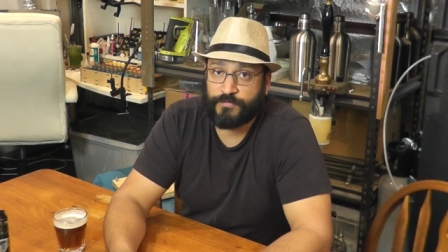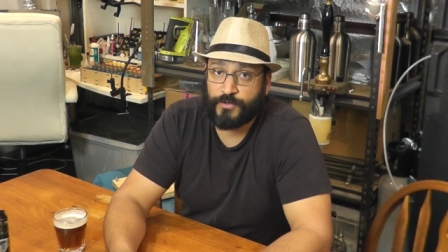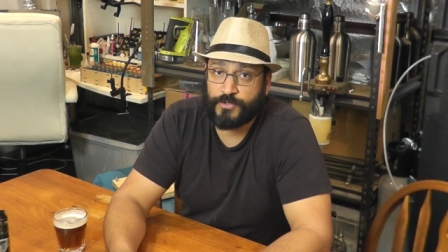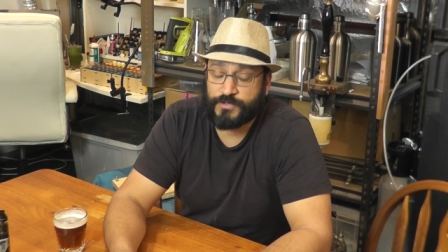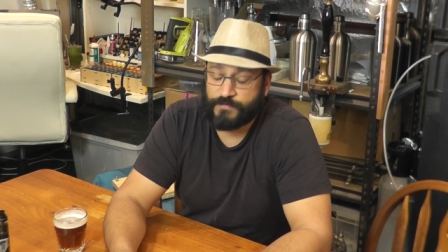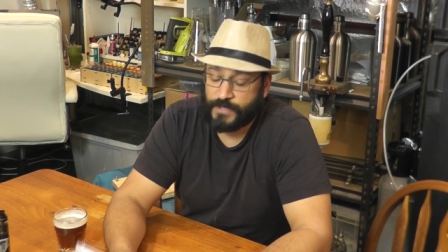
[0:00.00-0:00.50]

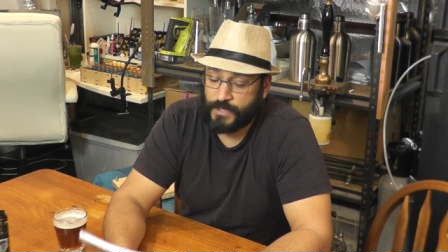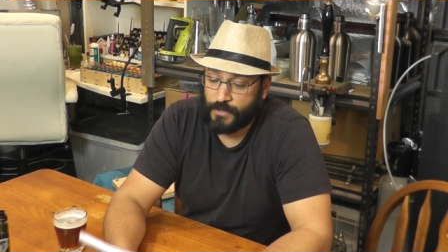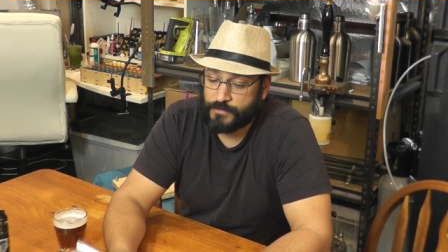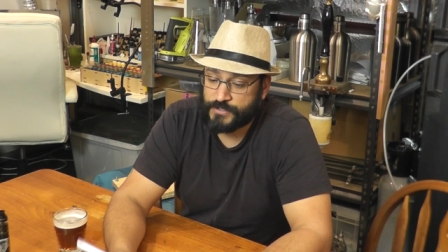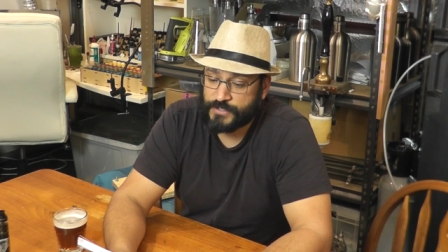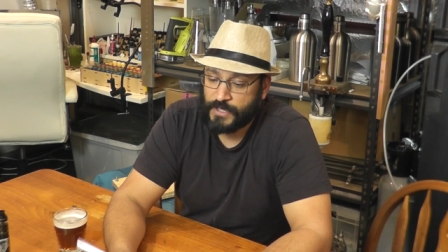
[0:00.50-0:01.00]
future
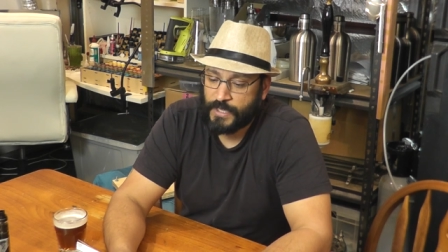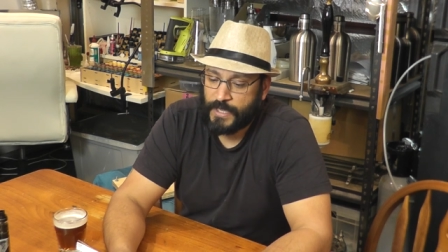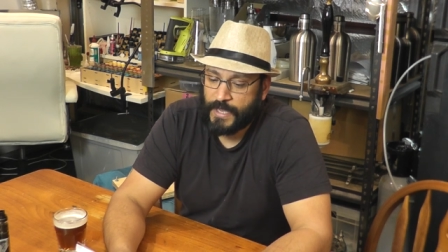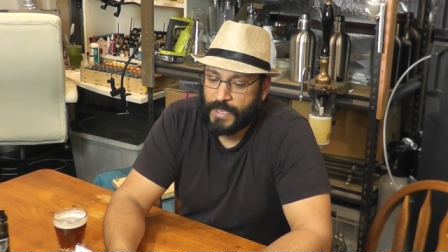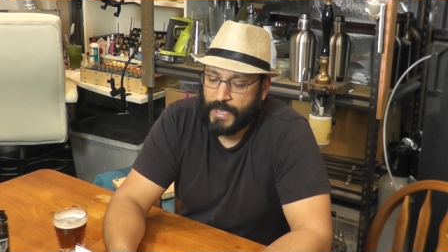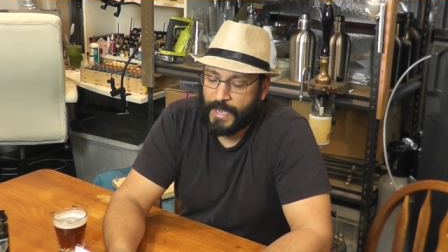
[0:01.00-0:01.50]
videos.
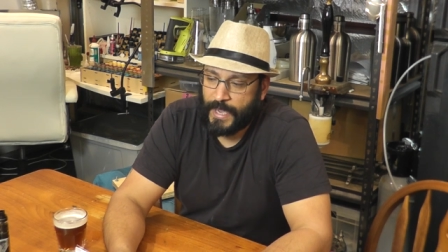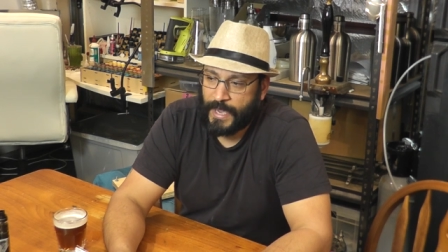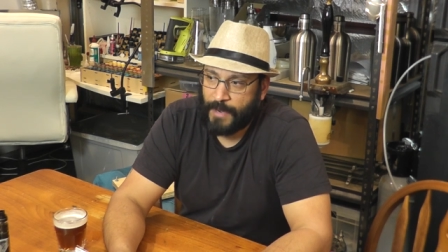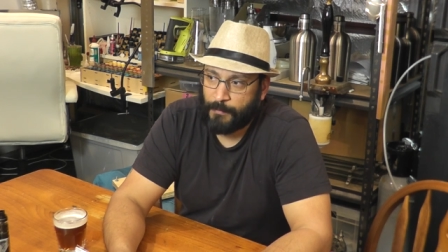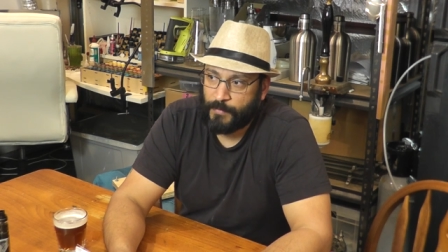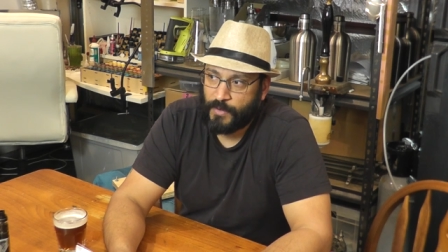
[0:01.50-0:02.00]

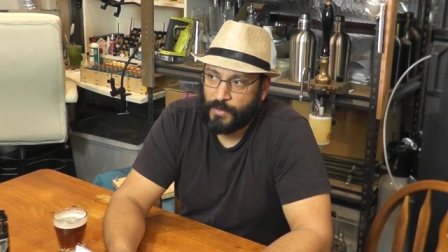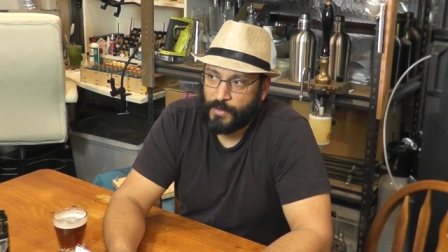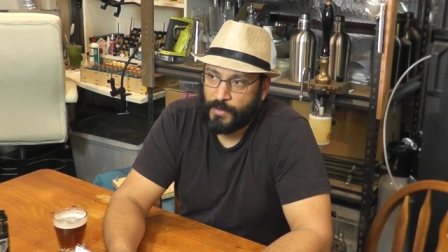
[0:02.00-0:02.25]
Um,